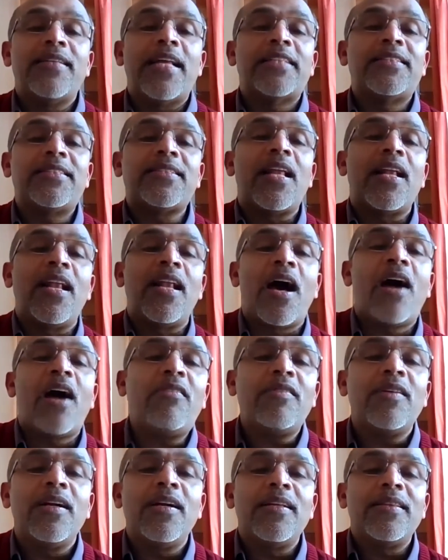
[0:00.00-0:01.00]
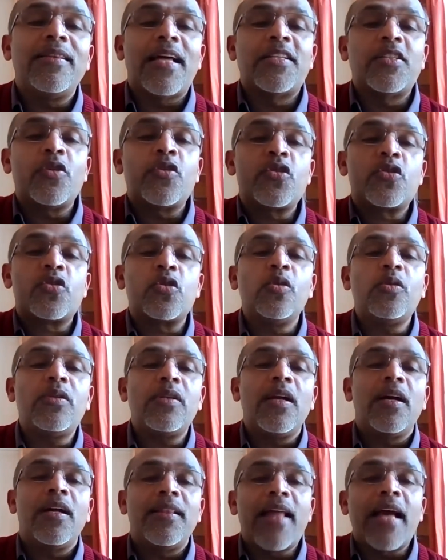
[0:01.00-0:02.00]
that's the love, that is truth,
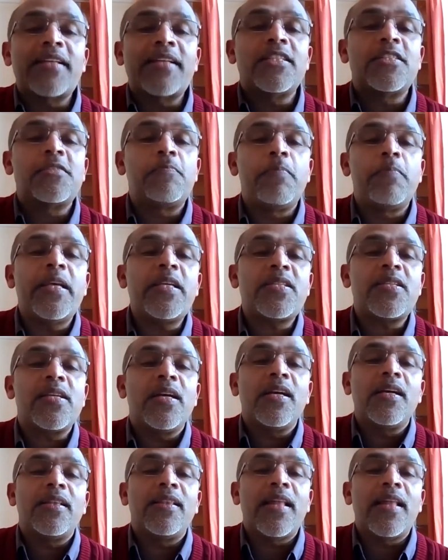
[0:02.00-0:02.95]
that is peace,